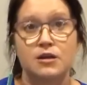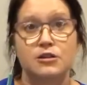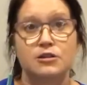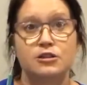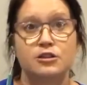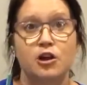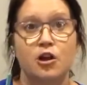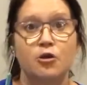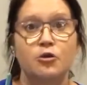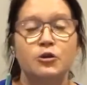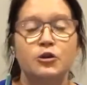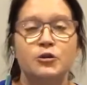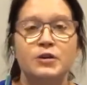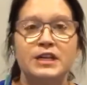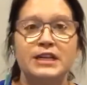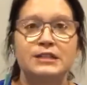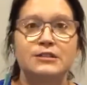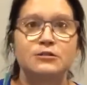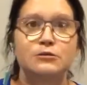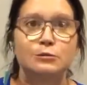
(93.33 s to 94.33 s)
So you
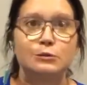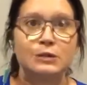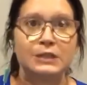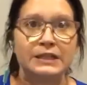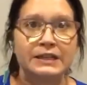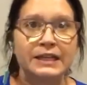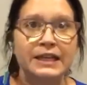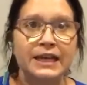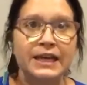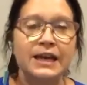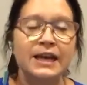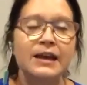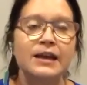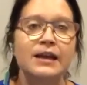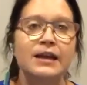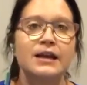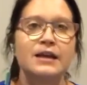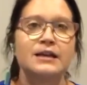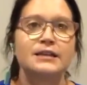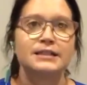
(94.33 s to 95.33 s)
need to really
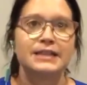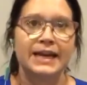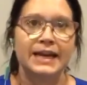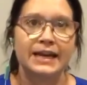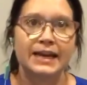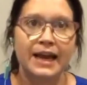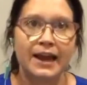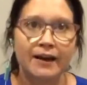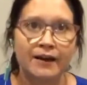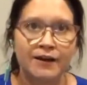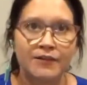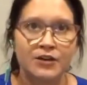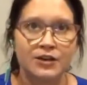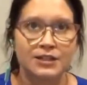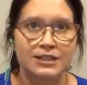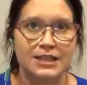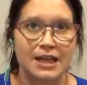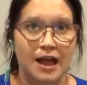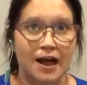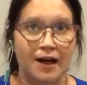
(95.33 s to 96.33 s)
take care of
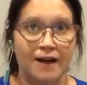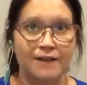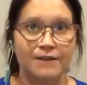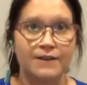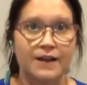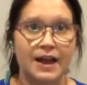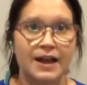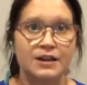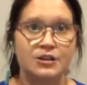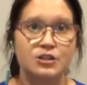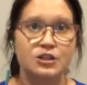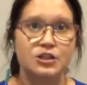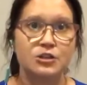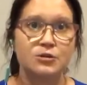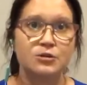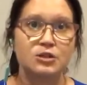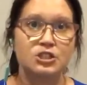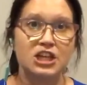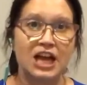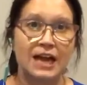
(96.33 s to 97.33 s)
yourself and
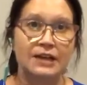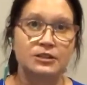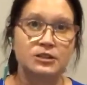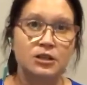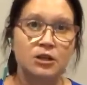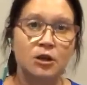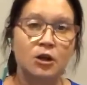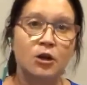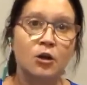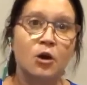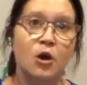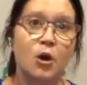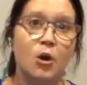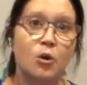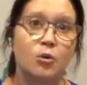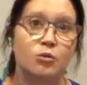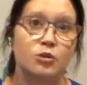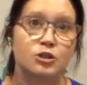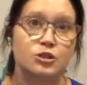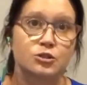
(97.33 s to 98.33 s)
do gentle
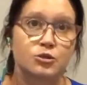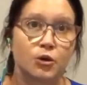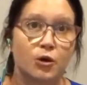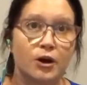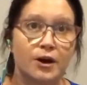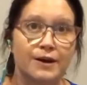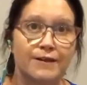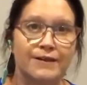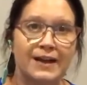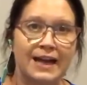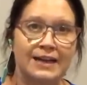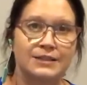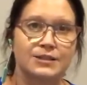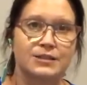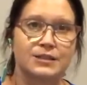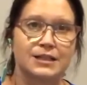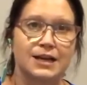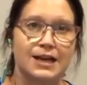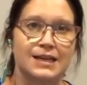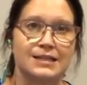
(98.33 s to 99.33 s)
restorative
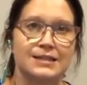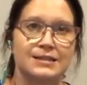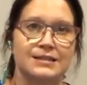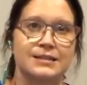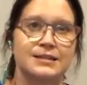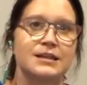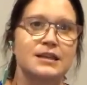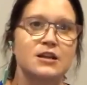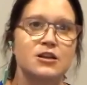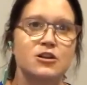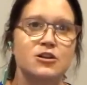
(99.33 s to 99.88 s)
exercises